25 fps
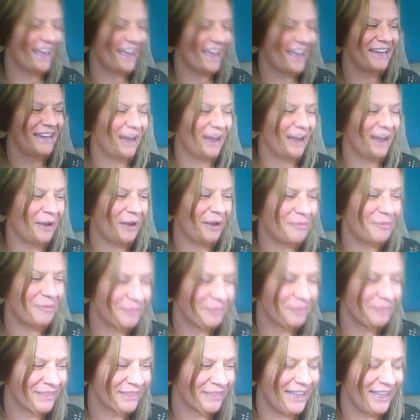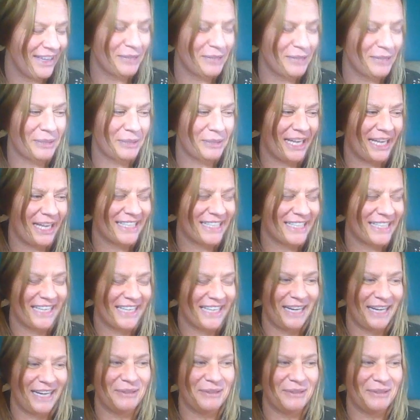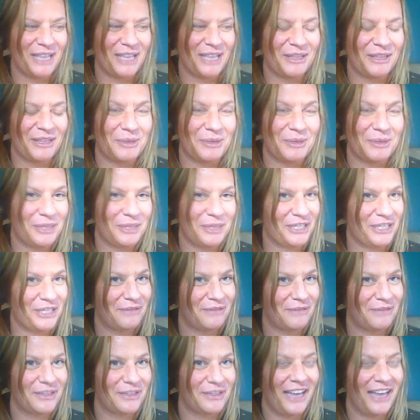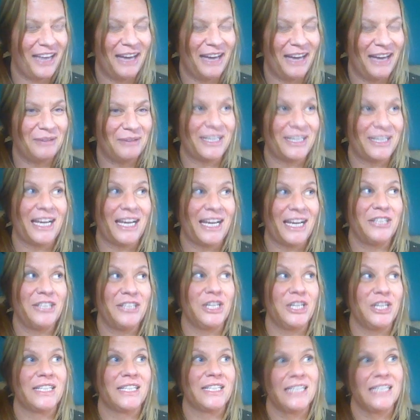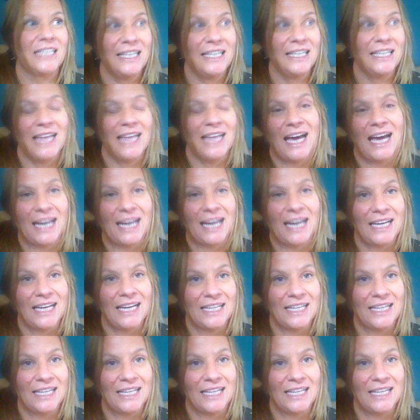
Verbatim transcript: And um, that's where last night I was out there wishing for that. I was like, I just need that.